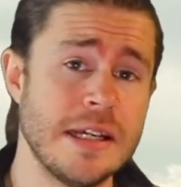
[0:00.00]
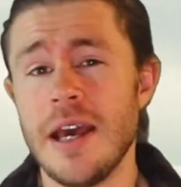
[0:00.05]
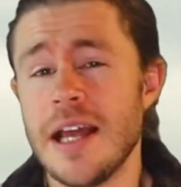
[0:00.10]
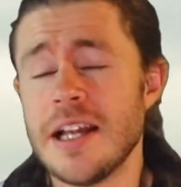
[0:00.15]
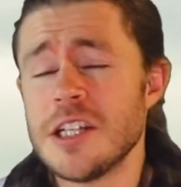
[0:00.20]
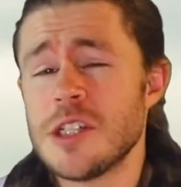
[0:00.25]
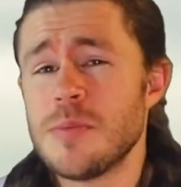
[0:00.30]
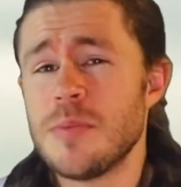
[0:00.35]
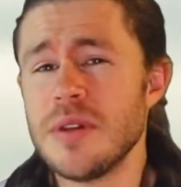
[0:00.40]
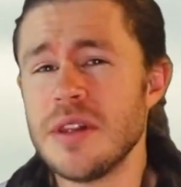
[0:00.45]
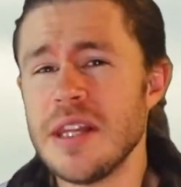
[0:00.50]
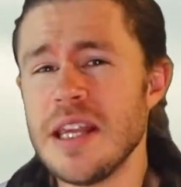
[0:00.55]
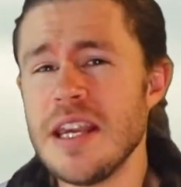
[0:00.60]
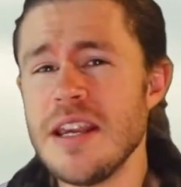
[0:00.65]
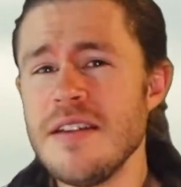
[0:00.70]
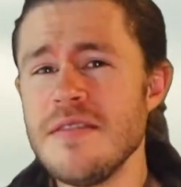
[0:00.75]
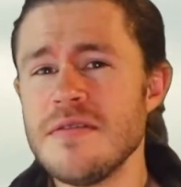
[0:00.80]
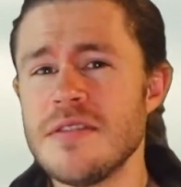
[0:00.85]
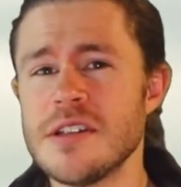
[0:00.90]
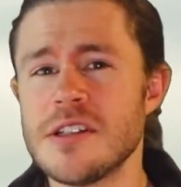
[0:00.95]
And it's
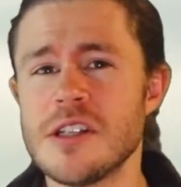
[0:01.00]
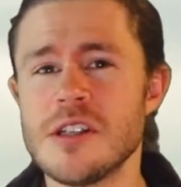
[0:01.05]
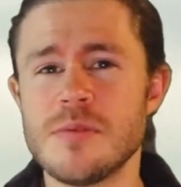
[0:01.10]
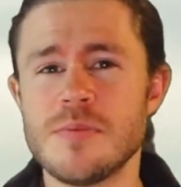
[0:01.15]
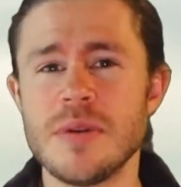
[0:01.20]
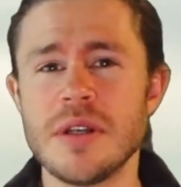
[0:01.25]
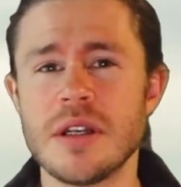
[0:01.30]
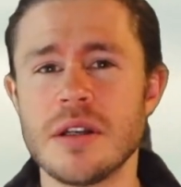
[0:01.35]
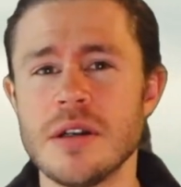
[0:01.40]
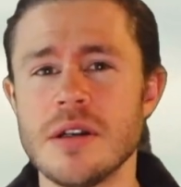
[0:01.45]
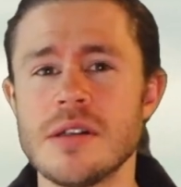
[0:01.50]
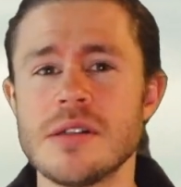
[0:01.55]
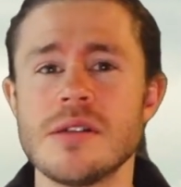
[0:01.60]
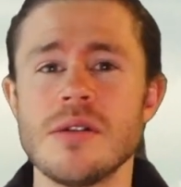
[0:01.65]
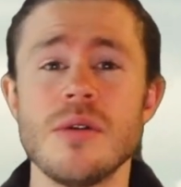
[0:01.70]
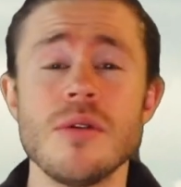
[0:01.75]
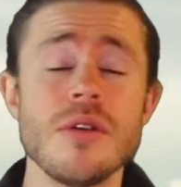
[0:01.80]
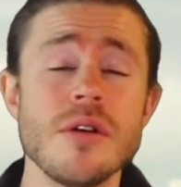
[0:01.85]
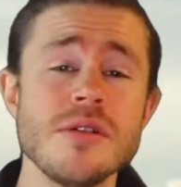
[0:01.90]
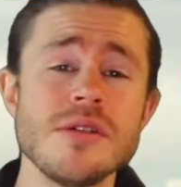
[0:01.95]
believed this is
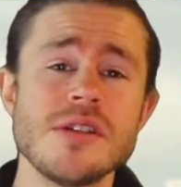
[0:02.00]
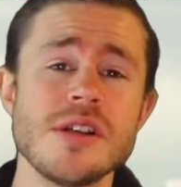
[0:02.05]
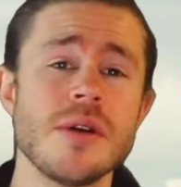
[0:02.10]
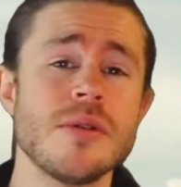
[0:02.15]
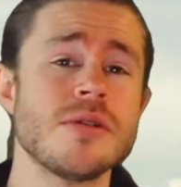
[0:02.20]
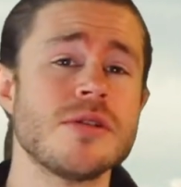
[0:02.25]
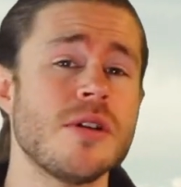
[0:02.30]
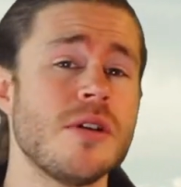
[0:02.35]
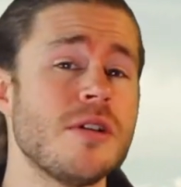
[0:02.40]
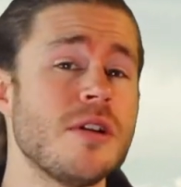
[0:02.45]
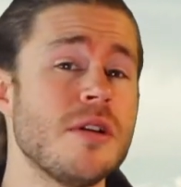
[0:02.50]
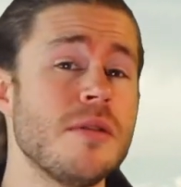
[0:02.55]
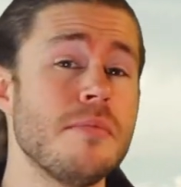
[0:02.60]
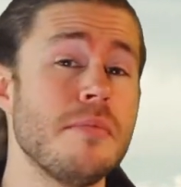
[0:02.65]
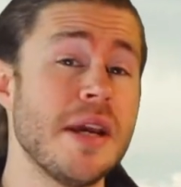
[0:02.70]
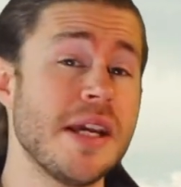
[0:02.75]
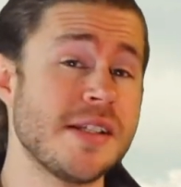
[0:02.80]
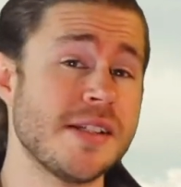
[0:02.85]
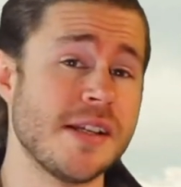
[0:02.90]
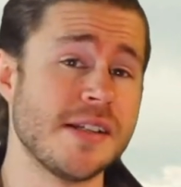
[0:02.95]
because although serotonin
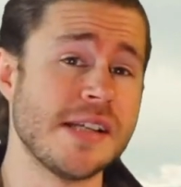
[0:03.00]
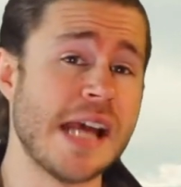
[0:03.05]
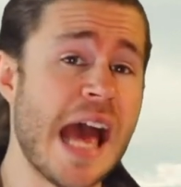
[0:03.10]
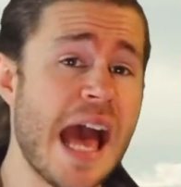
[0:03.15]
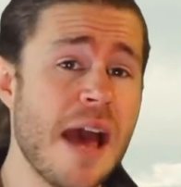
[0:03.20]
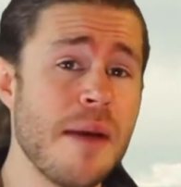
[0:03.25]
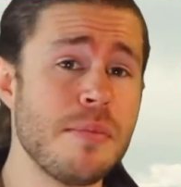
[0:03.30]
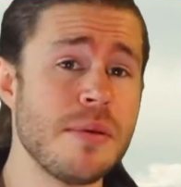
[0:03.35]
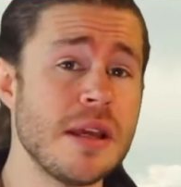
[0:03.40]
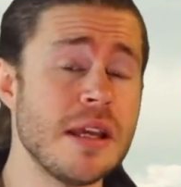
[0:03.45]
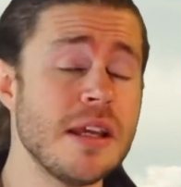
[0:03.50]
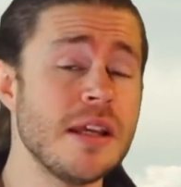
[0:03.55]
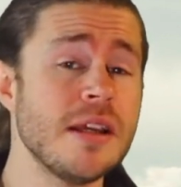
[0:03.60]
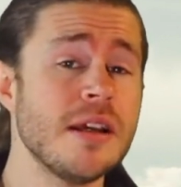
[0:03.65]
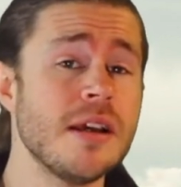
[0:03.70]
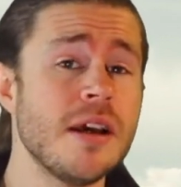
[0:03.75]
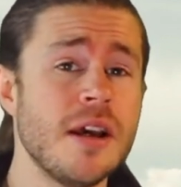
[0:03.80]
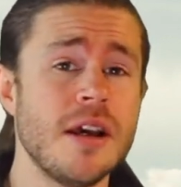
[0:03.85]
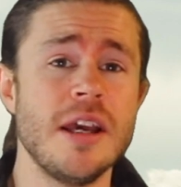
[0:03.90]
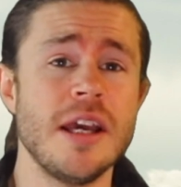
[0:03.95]
makes us
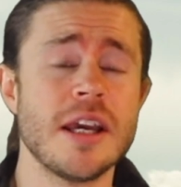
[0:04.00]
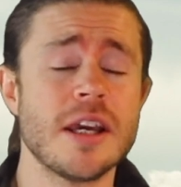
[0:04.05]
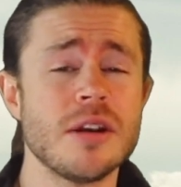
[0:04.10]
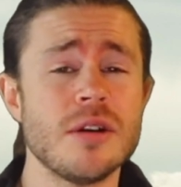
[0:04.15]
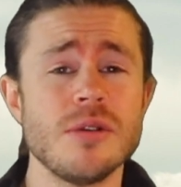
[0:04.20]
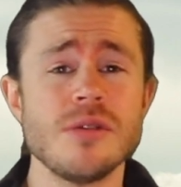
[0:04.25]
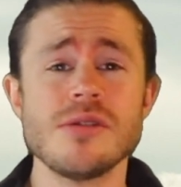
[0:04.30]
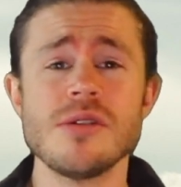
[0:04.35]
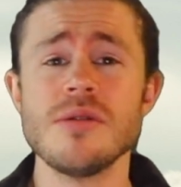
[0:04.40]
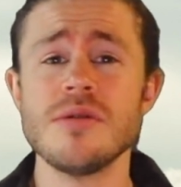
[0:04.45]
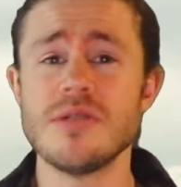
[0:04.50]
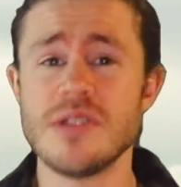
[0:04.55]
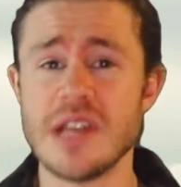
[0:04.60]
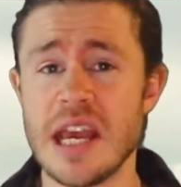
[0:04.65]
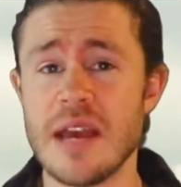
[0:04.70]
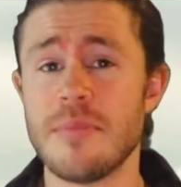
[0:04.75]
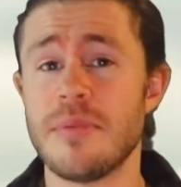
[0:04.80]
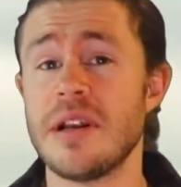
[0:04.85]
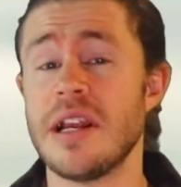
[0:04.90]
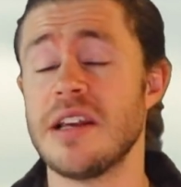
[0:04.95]
happy, it can also
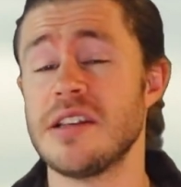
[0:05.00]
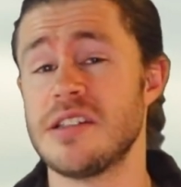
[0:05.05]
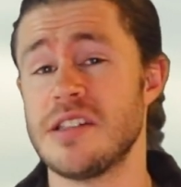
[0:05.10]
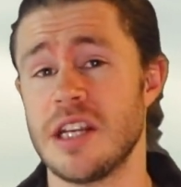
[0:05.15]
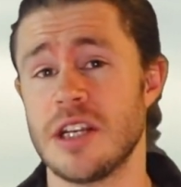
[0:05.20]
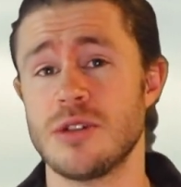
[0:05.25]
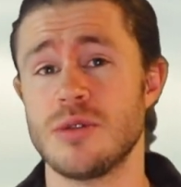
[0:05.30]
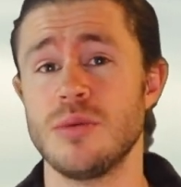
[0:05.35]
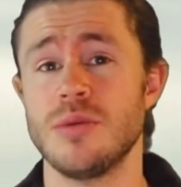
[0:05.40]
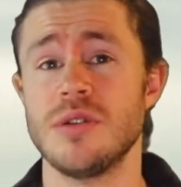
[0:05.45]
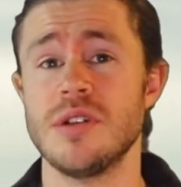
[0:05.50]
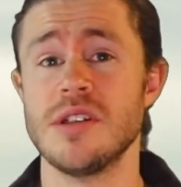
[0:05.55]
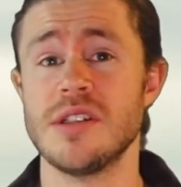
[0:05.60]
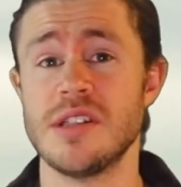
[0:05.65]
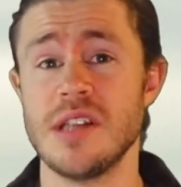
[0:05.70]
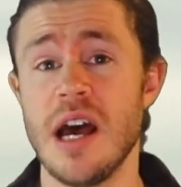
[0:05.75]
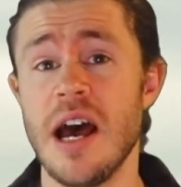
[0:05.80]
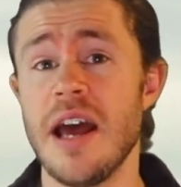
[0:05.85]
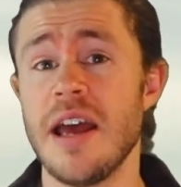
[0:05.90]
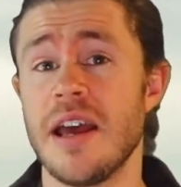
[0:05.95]
dampen our sexual
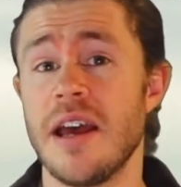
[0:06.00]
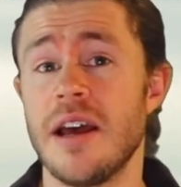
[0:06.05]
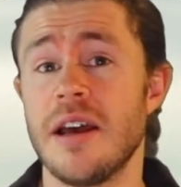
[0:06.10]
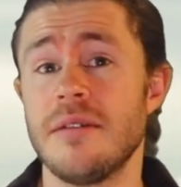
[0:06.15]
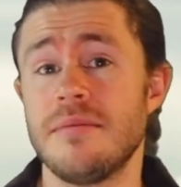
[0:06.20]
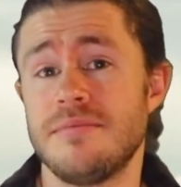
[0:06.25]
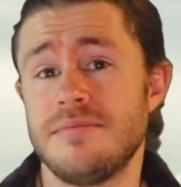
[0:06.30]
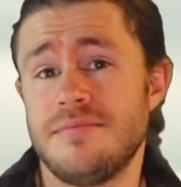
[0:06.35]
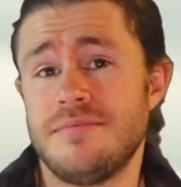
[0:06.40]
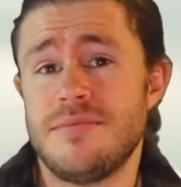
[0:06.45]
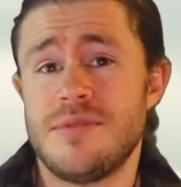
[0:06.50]
desire,